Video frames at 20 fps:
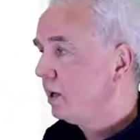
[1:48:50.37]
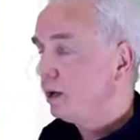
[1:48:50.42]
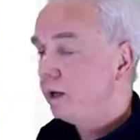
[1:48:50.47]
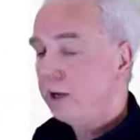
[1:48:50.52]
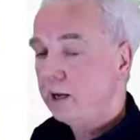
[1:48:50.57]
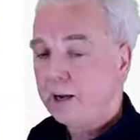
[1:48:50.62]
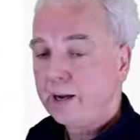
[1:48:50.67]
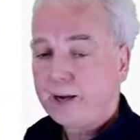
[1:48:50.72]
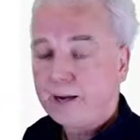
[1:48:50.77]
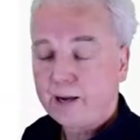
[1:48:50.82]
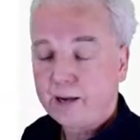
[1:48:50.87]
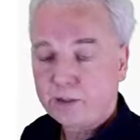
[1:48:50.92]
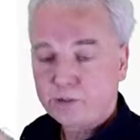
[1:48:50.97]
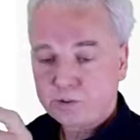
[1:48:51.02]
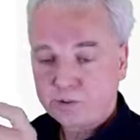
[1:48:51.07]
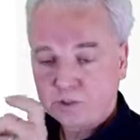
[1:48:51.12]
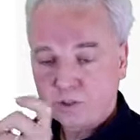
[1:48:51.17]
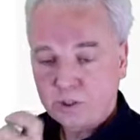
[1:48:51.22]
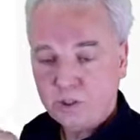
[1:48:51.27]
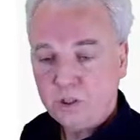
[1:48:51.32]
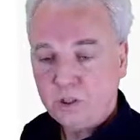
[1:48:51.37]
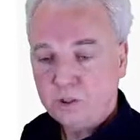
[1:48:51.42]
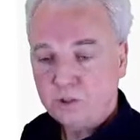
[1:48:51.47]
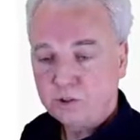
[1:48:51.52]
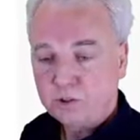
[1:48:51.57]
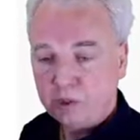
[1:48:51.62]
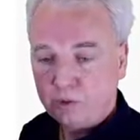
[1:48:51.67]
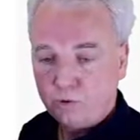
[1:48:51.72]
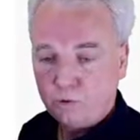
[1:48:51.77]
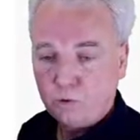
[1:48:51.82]
as
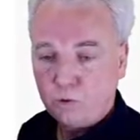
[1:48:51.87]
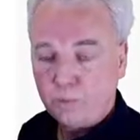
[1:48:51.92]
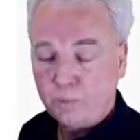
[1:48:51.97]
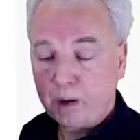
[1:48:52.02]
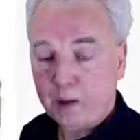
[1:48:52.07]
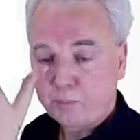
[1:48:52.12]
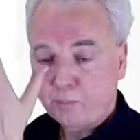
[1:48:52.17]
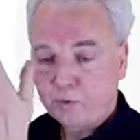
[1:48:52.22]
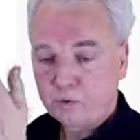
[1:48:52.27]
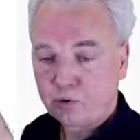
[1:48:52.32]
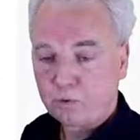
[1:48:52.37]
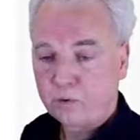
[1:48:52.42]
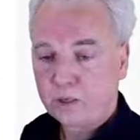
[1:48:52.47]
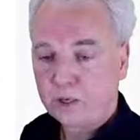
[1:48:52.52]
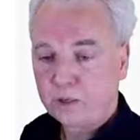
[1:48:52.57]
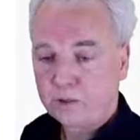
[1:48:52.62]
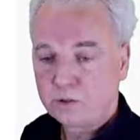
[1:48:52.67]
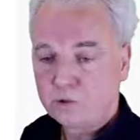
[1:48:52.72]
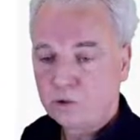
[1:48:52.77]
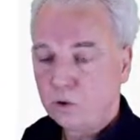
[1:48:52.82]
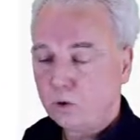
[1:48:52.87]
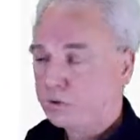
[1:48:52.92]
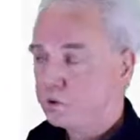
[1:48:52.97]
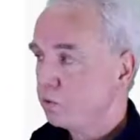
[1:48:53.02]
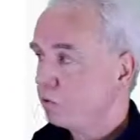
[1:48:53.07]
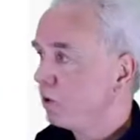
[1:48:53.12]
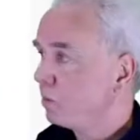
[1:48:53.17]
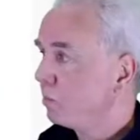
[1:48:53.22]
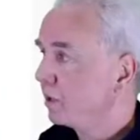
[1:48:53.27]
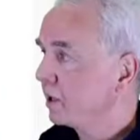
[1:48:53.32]
keys into a map. So that is
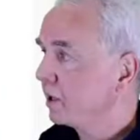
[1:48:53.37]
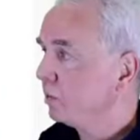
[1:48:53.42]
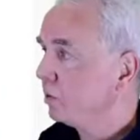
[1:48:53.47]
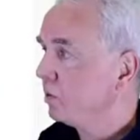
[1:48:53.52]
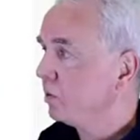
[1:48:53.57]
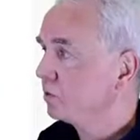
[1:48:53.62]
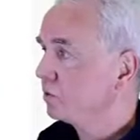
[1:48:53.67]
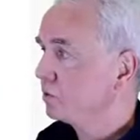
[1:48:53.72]
also applicable.